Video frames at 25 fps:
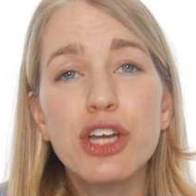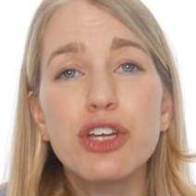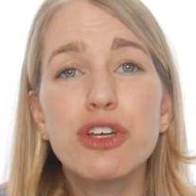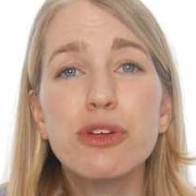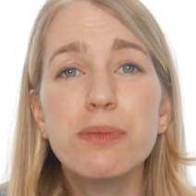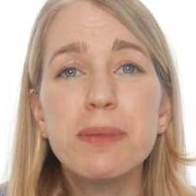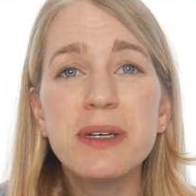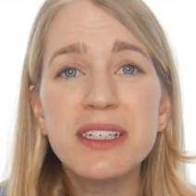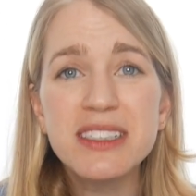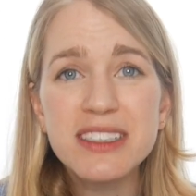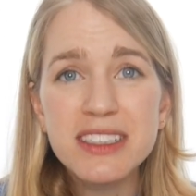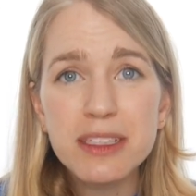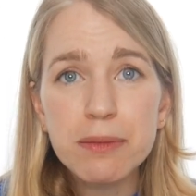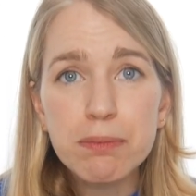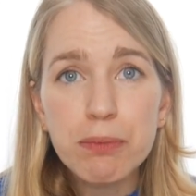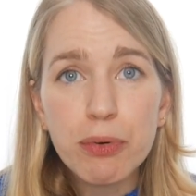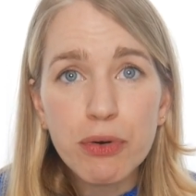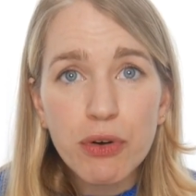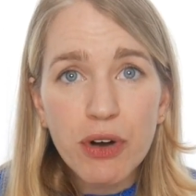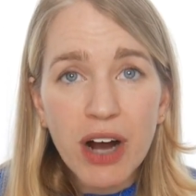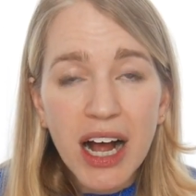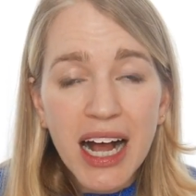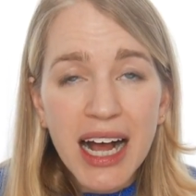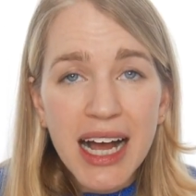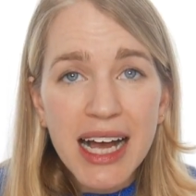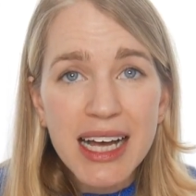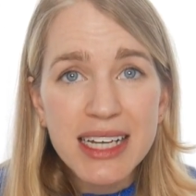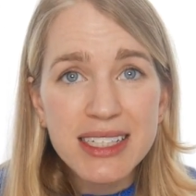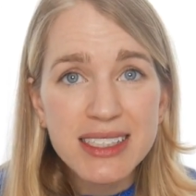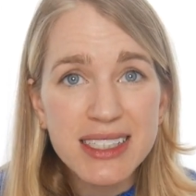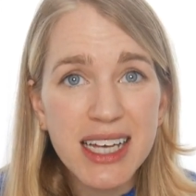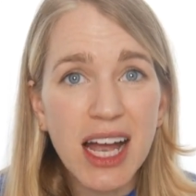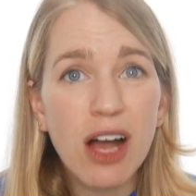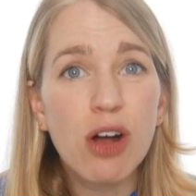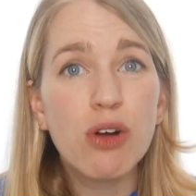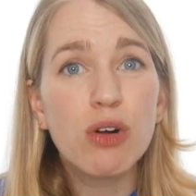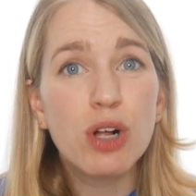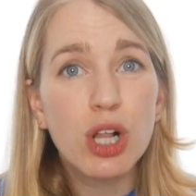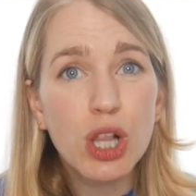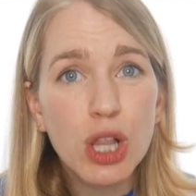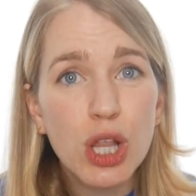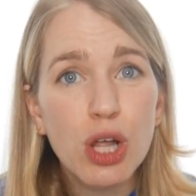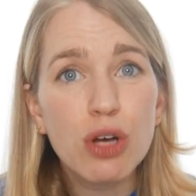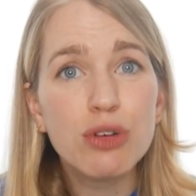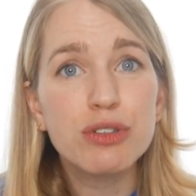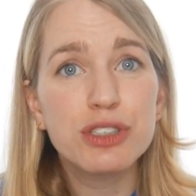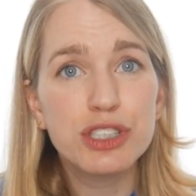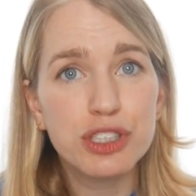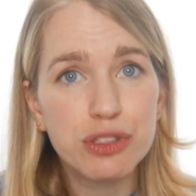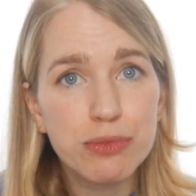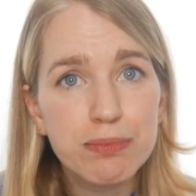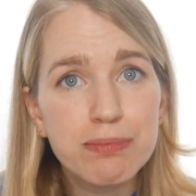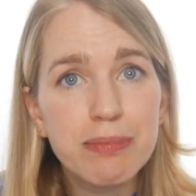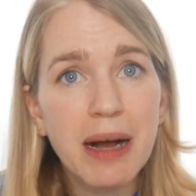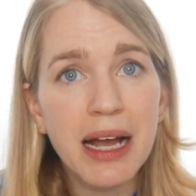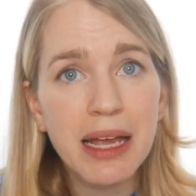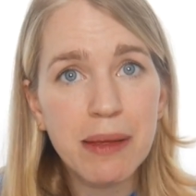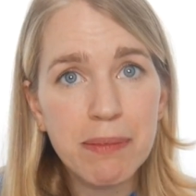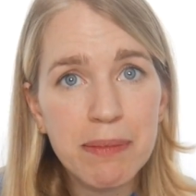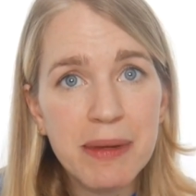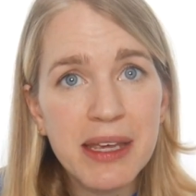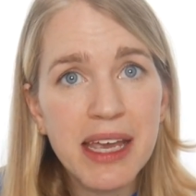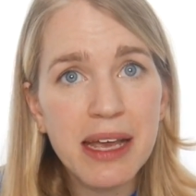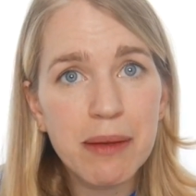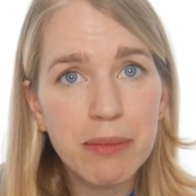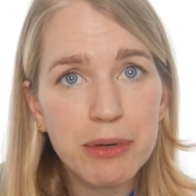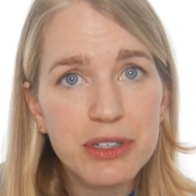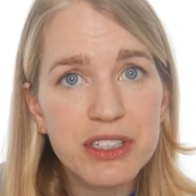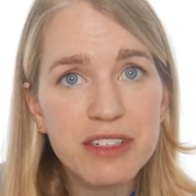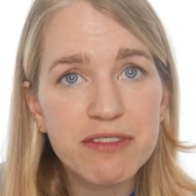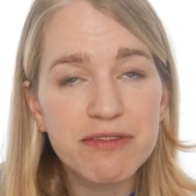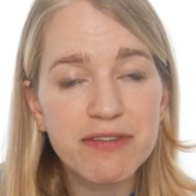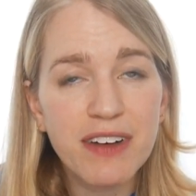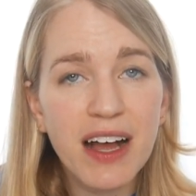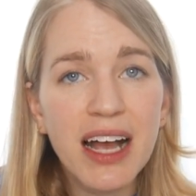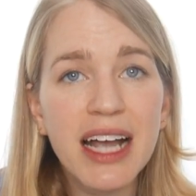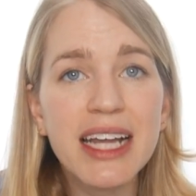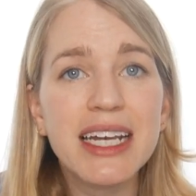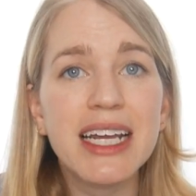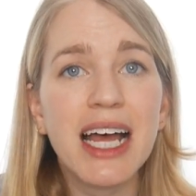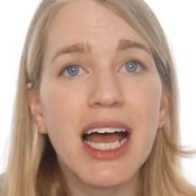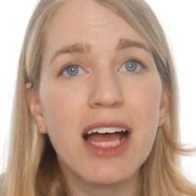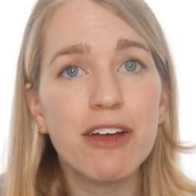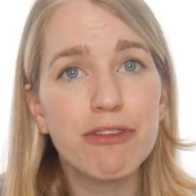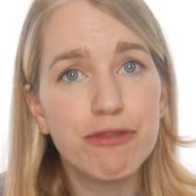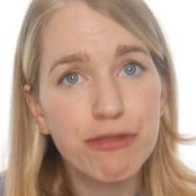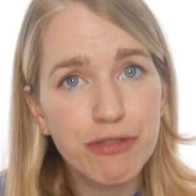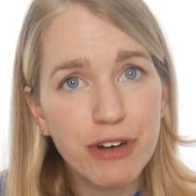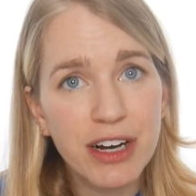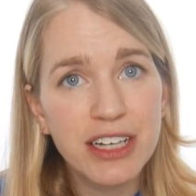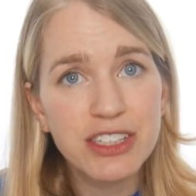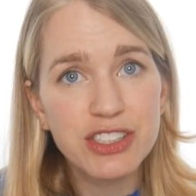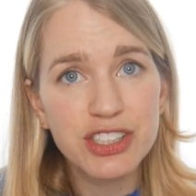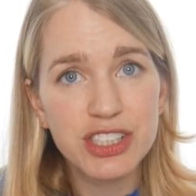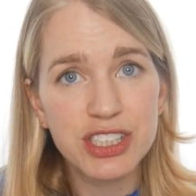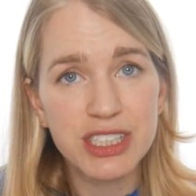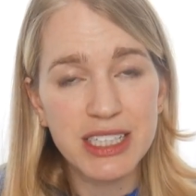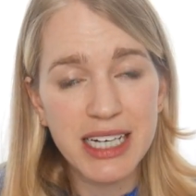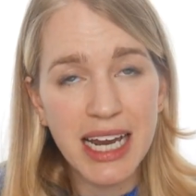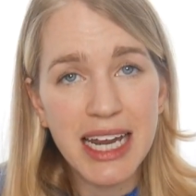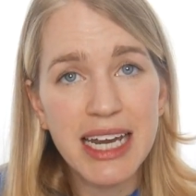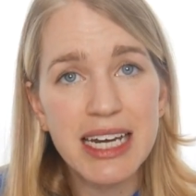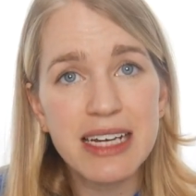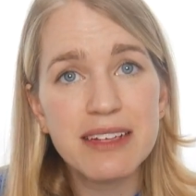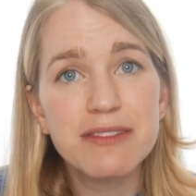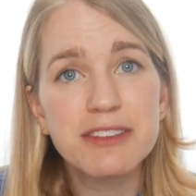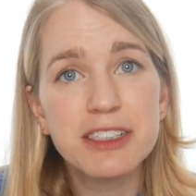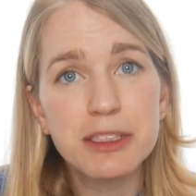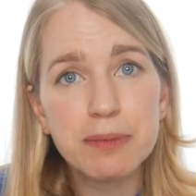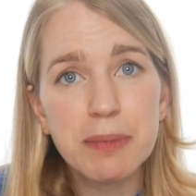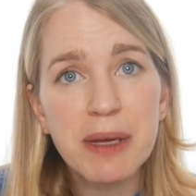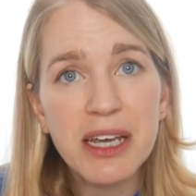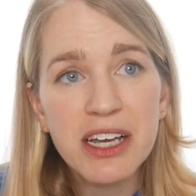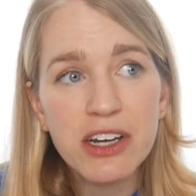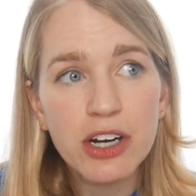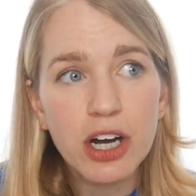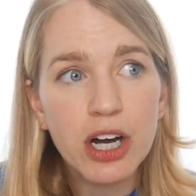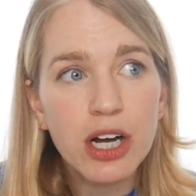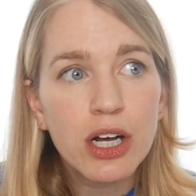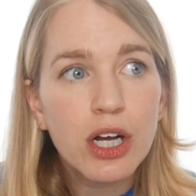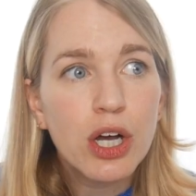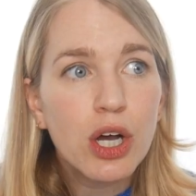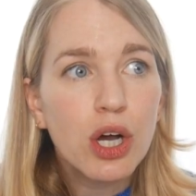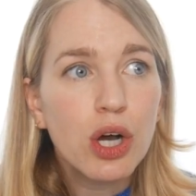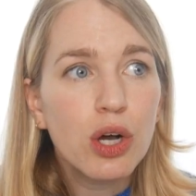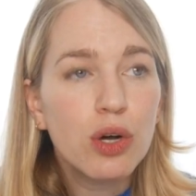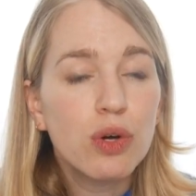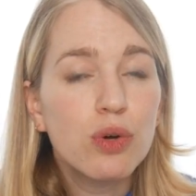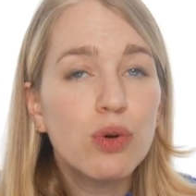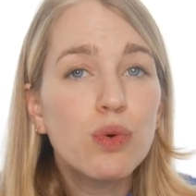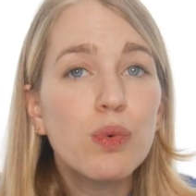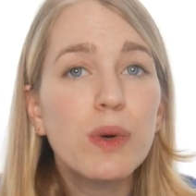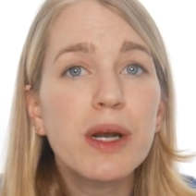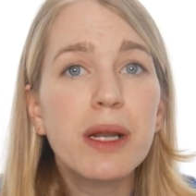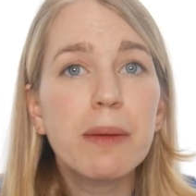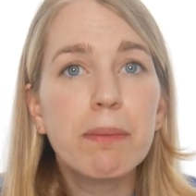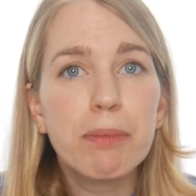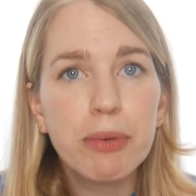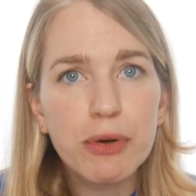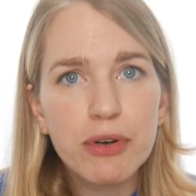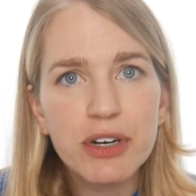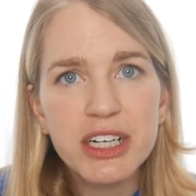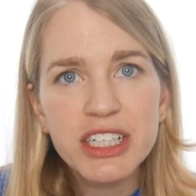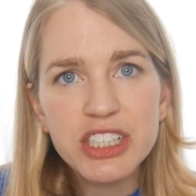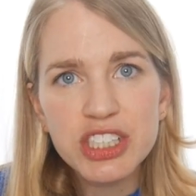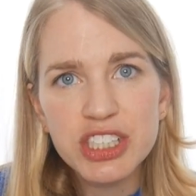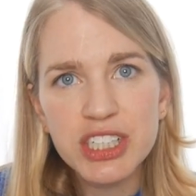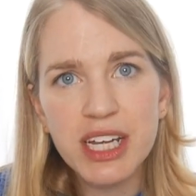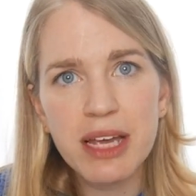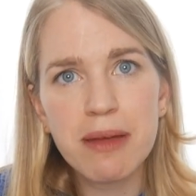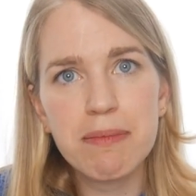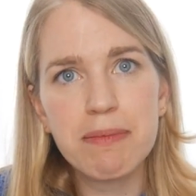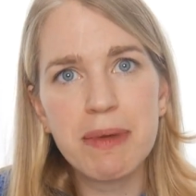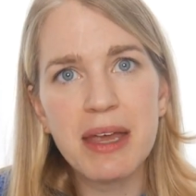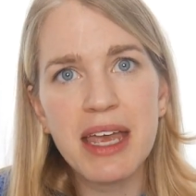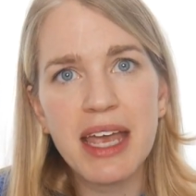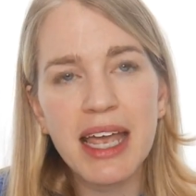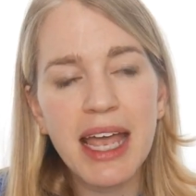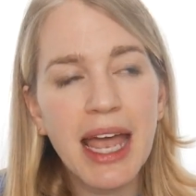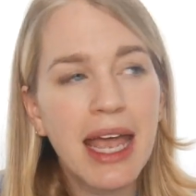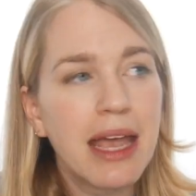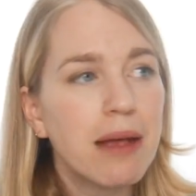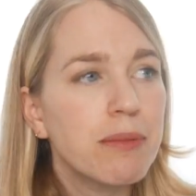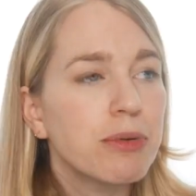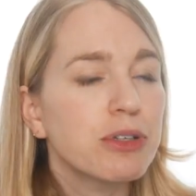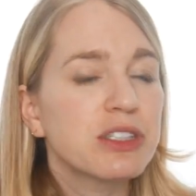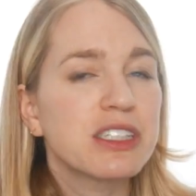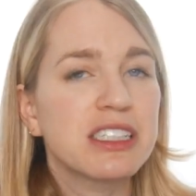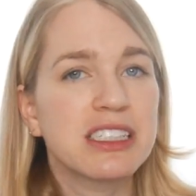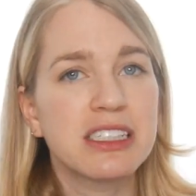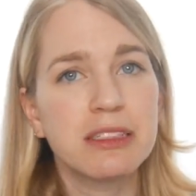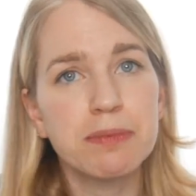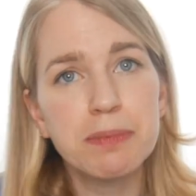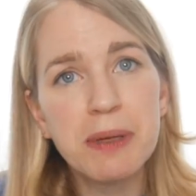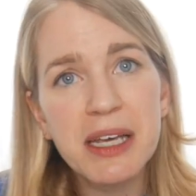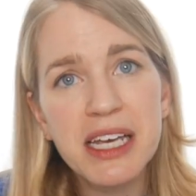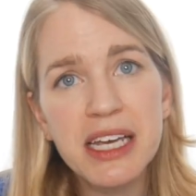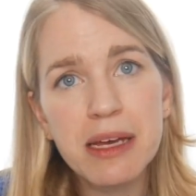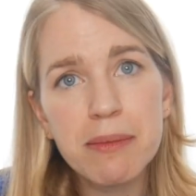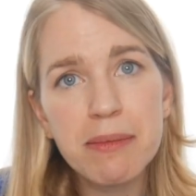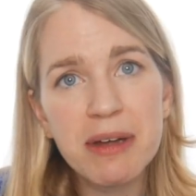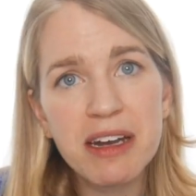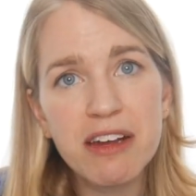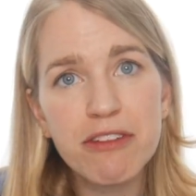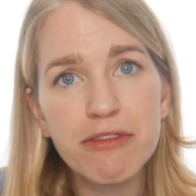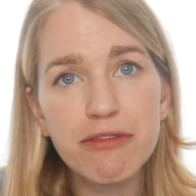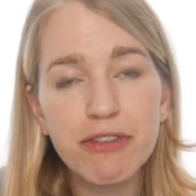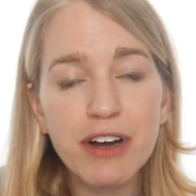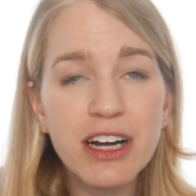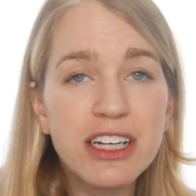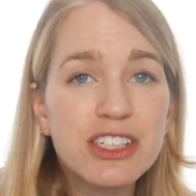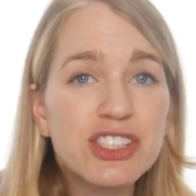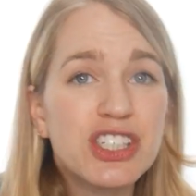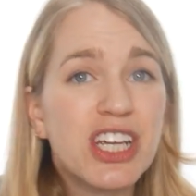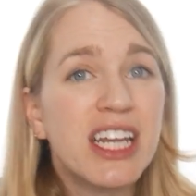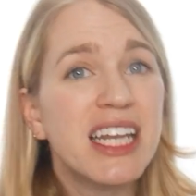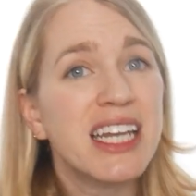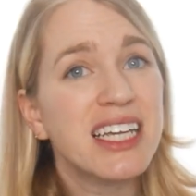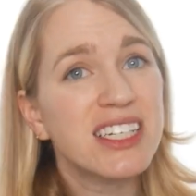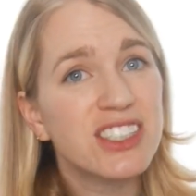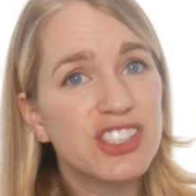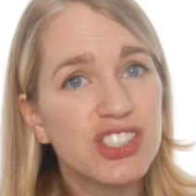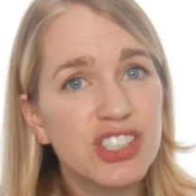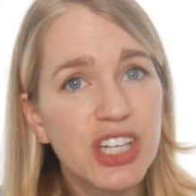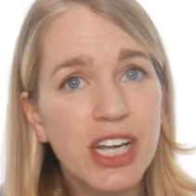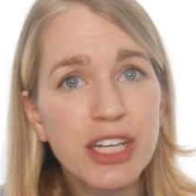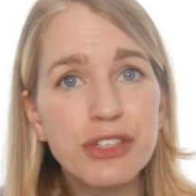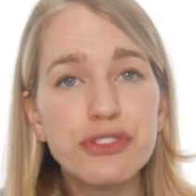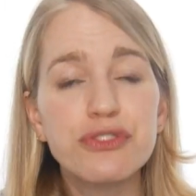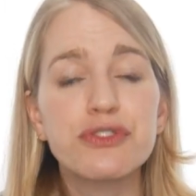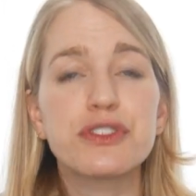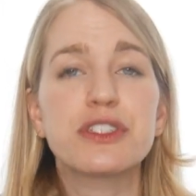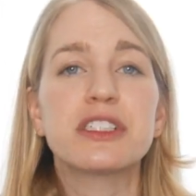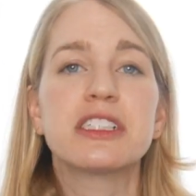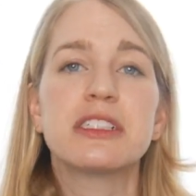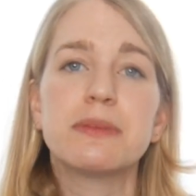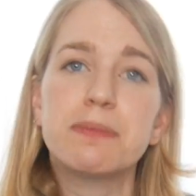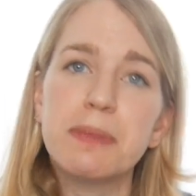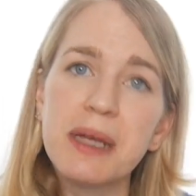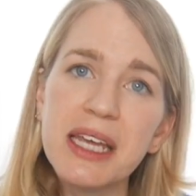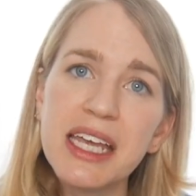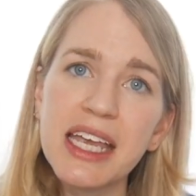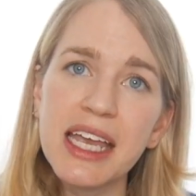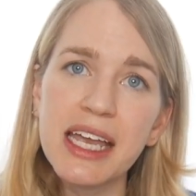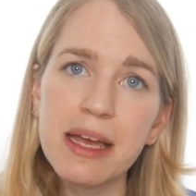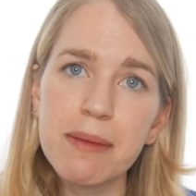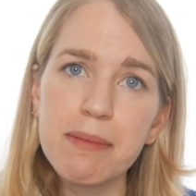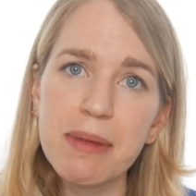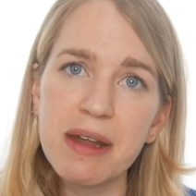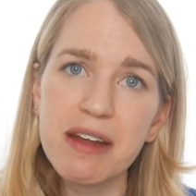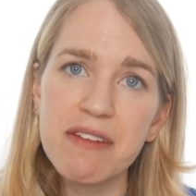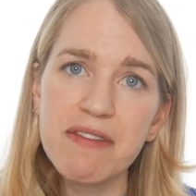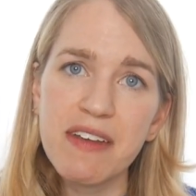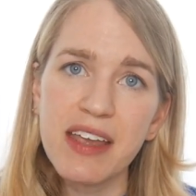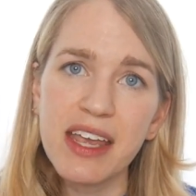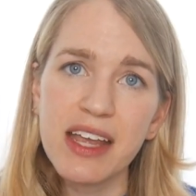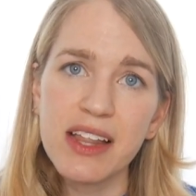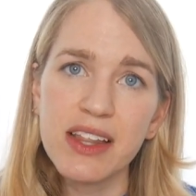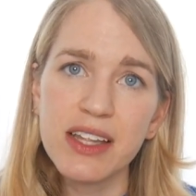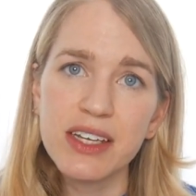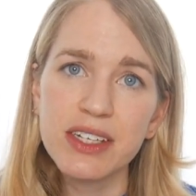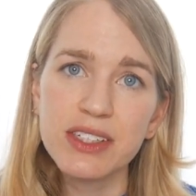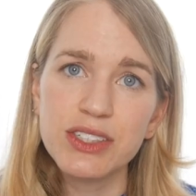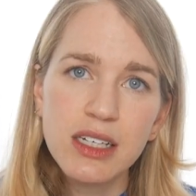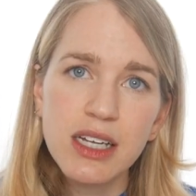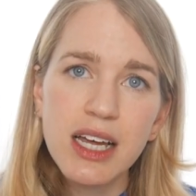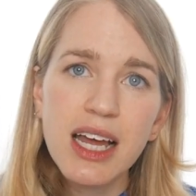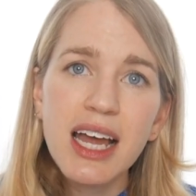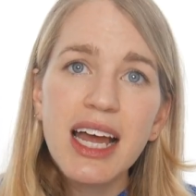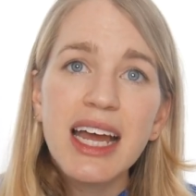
you'd be surprised how close you might be able to find a French native speaker who would appreciate being able to speak a bit of French in exchange for speaking a bit of English.